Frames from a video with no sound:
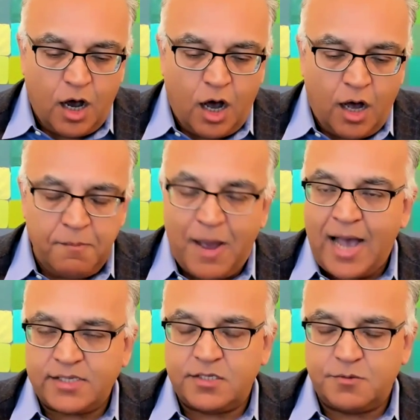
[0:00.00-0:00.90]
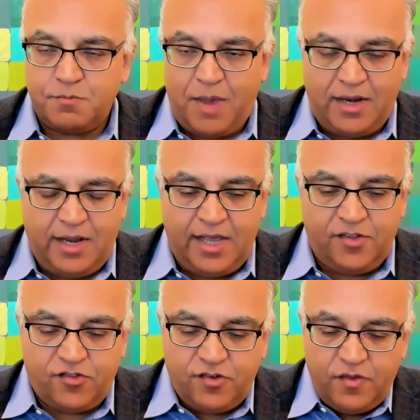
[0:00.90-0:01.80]
on mask
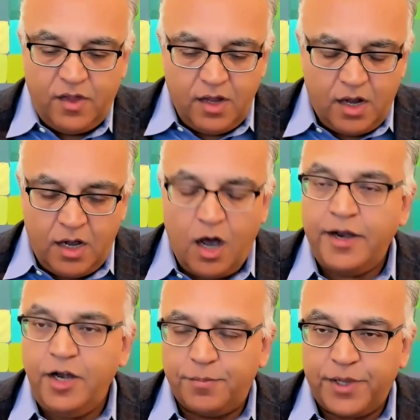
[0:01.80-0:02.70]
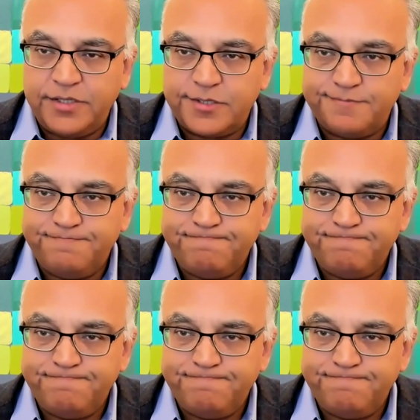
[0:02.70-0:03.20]
mandates on airplanes.